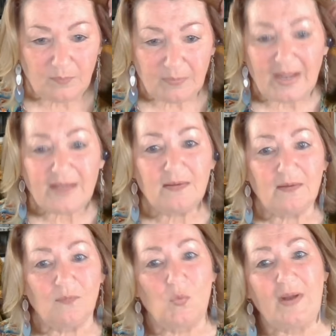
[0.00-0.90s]
But I
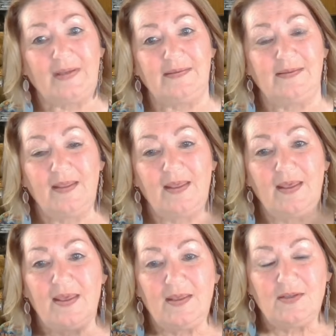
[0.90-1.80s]
wanted
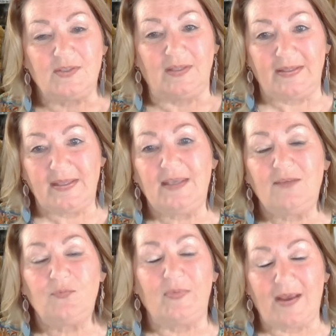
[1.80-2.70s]
to
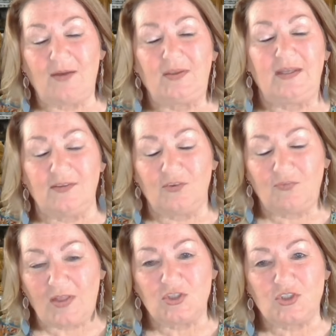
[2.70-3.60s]
leave without getting
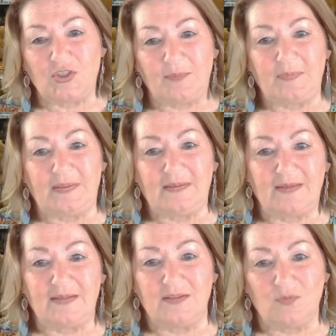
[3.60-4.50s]
disfellowship because
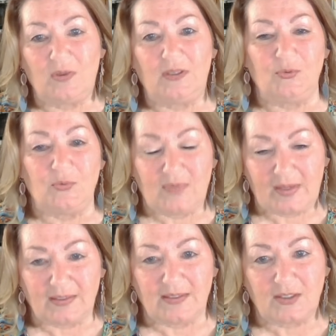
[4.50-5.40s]
I didn't want to lose
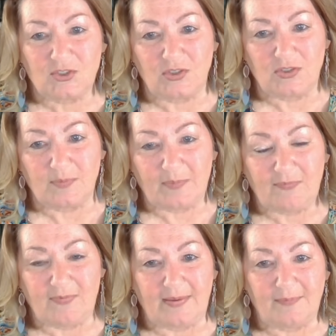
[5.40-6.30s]
that connection to my
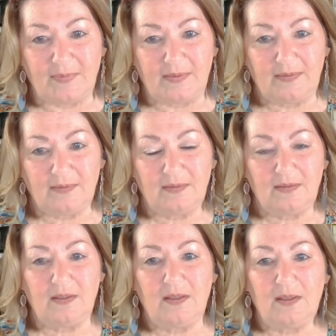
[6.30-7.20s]
family.
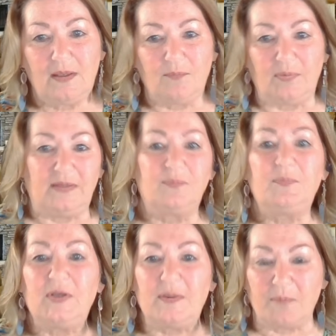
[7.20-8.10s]
But it's
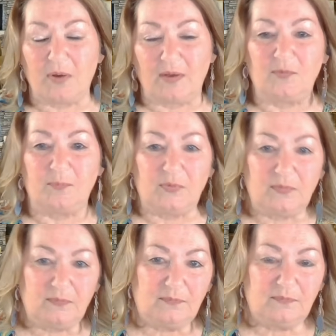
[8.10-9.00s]
pretty
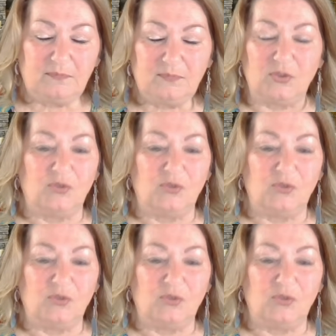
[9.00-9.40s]
impossible to do